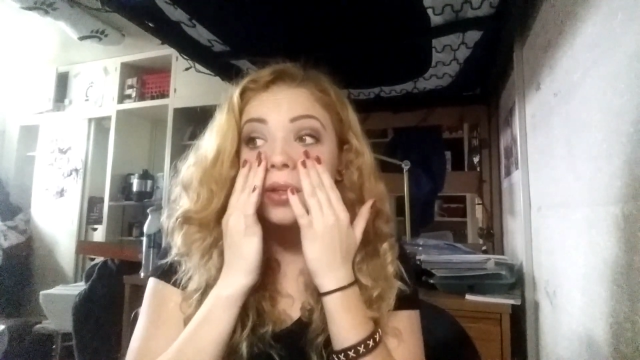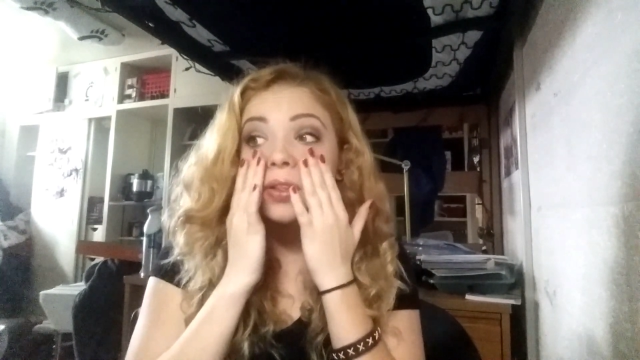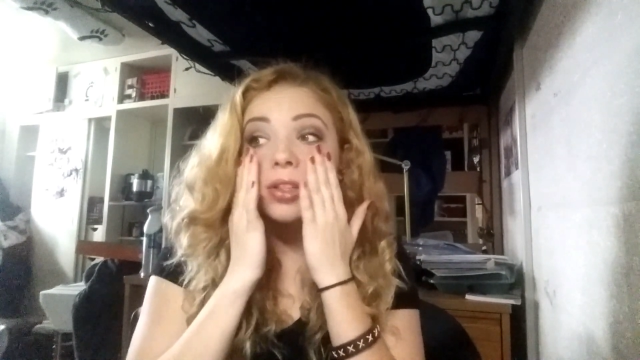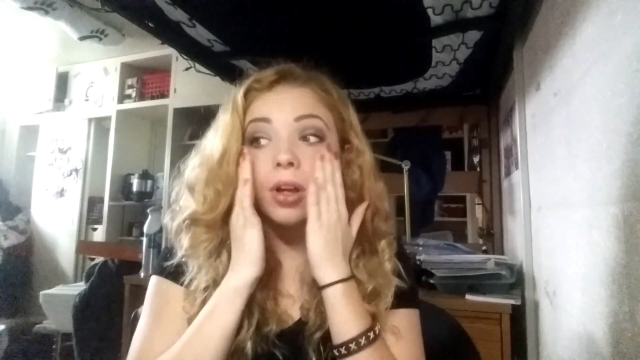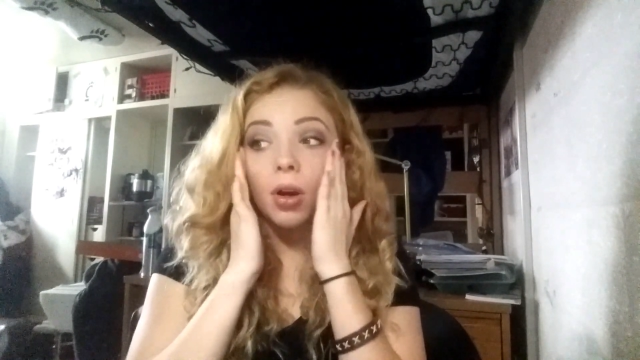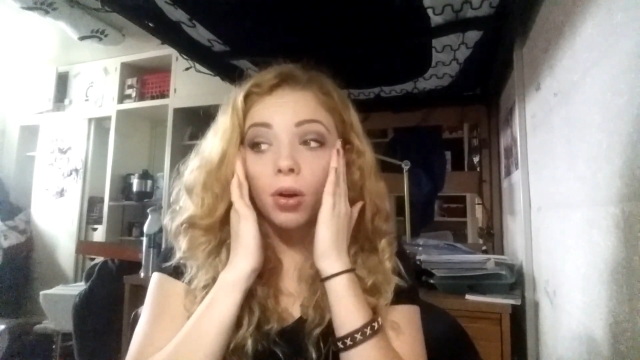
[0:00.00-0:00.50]

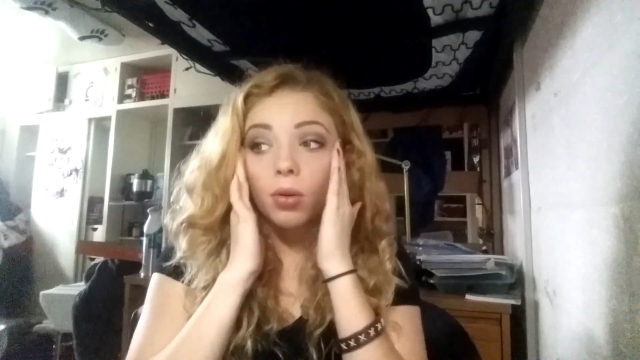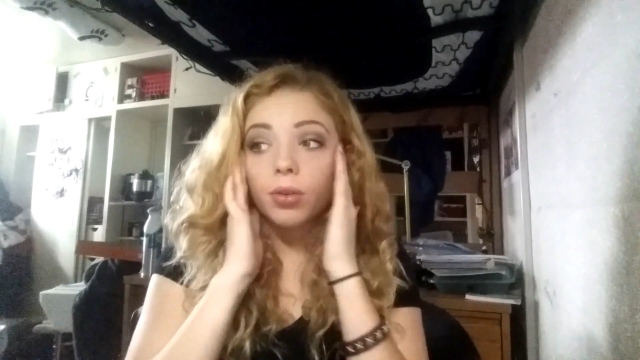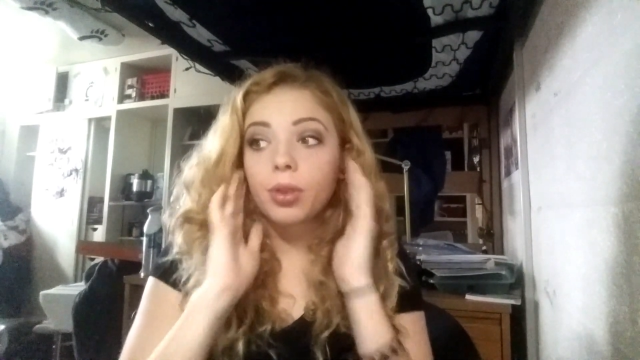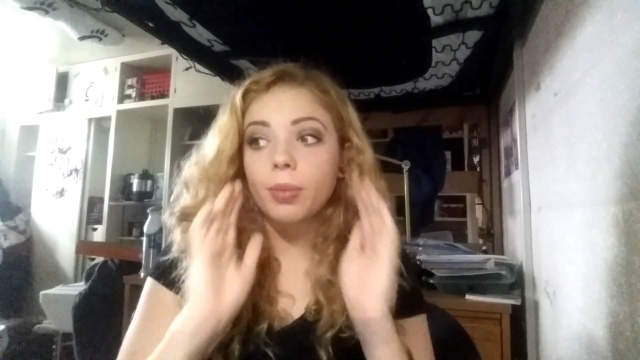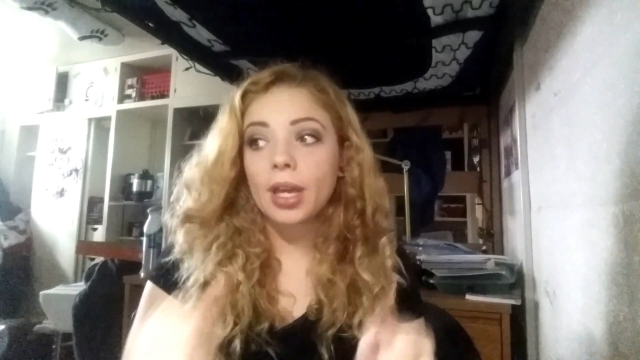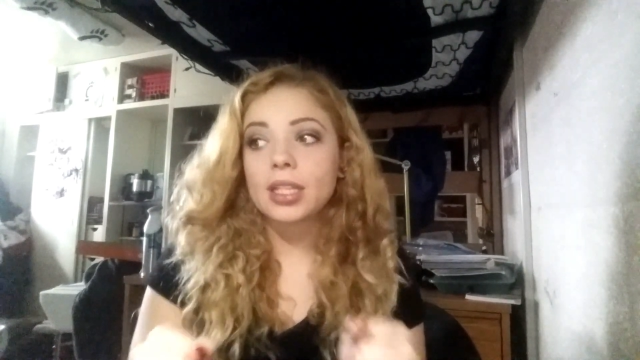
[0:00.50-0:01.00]
So
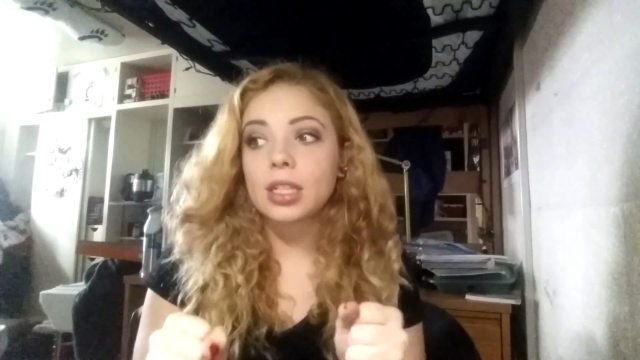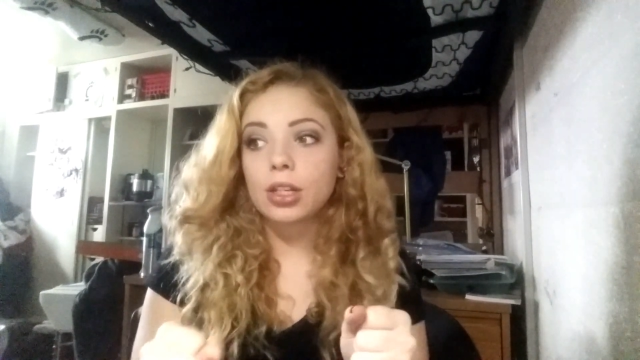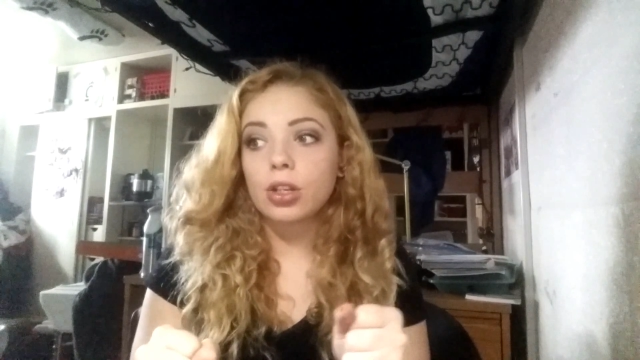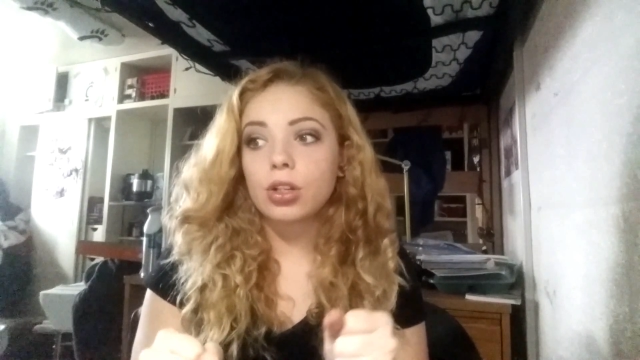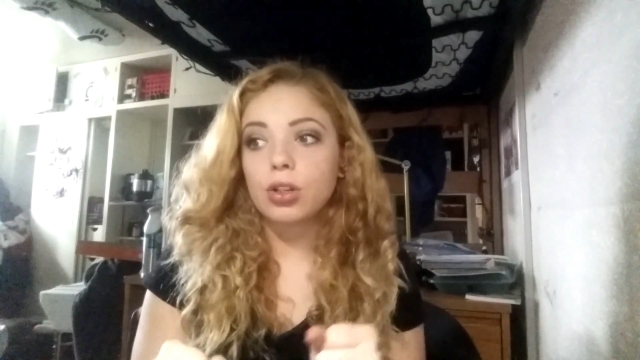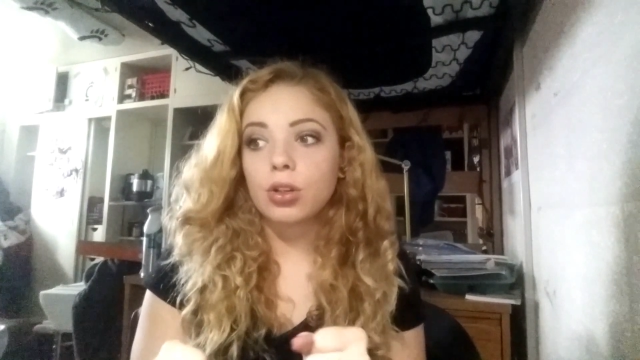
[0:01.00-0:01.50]
the best
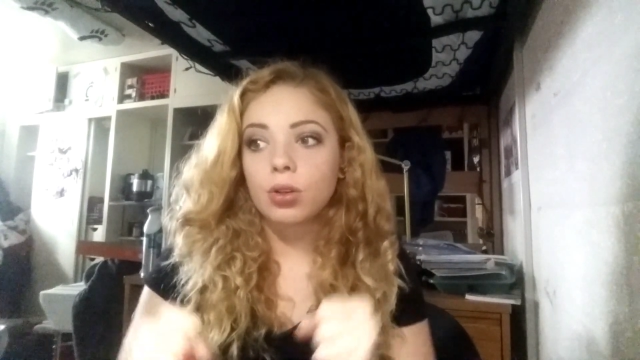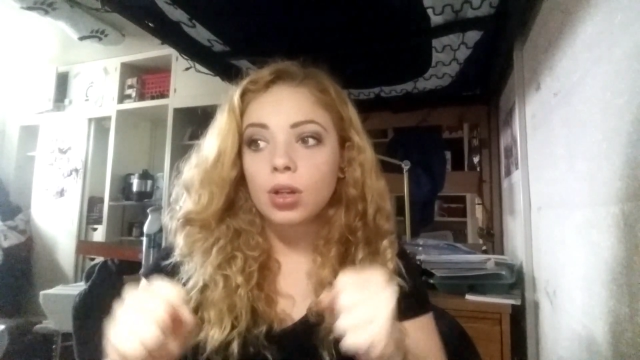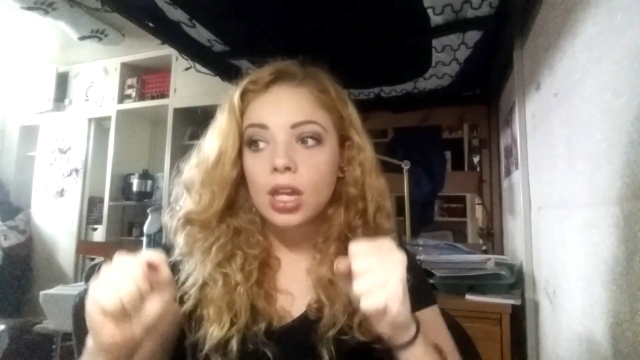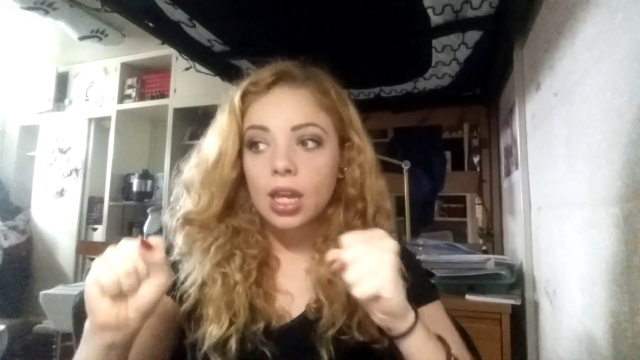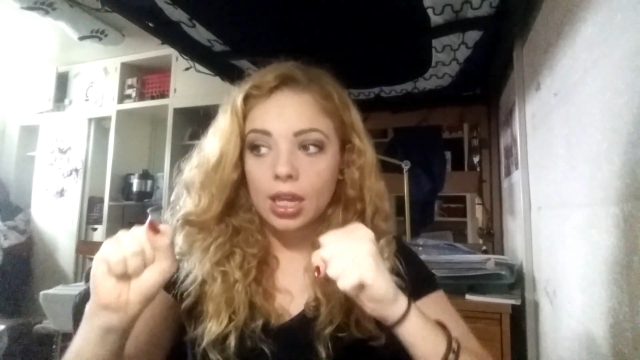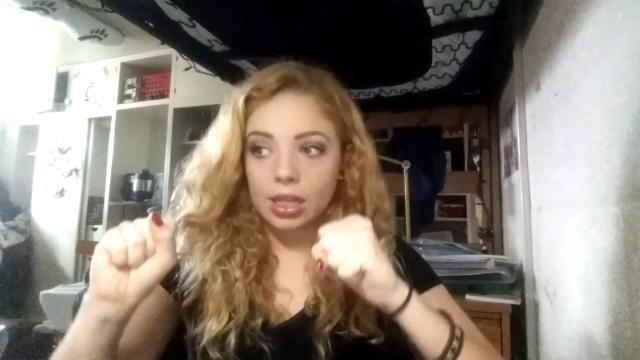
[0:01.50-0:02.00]
thing you can do
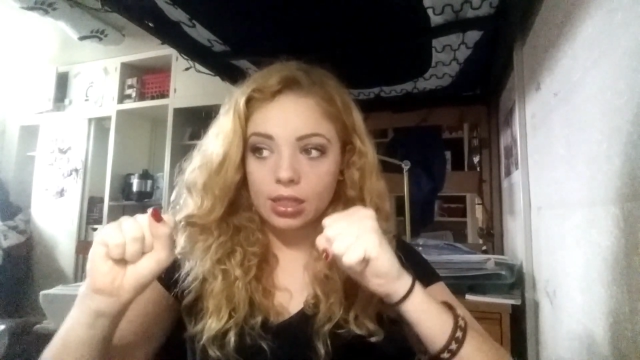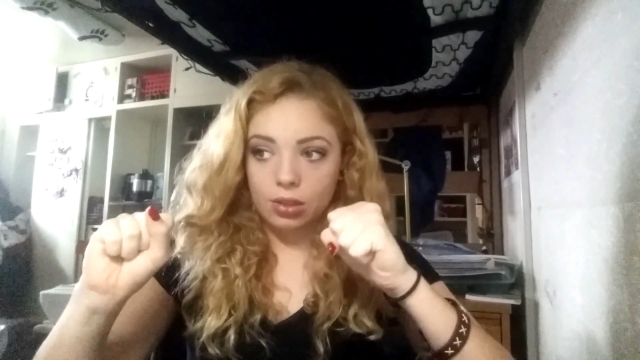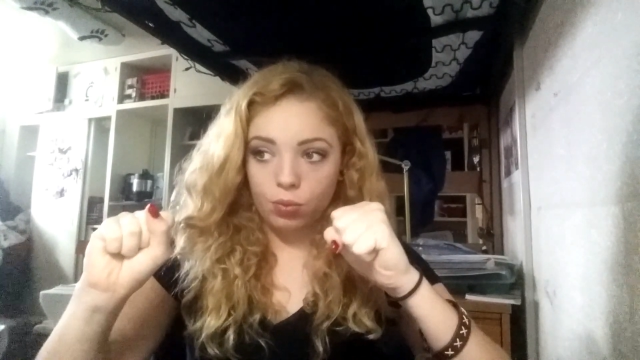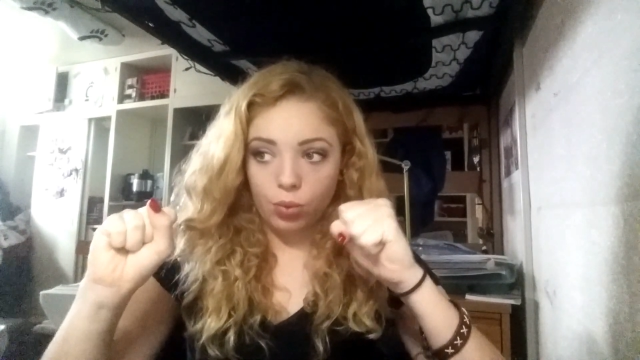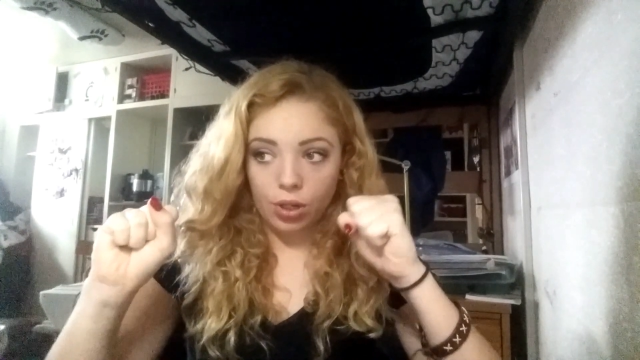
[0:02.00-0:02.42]
is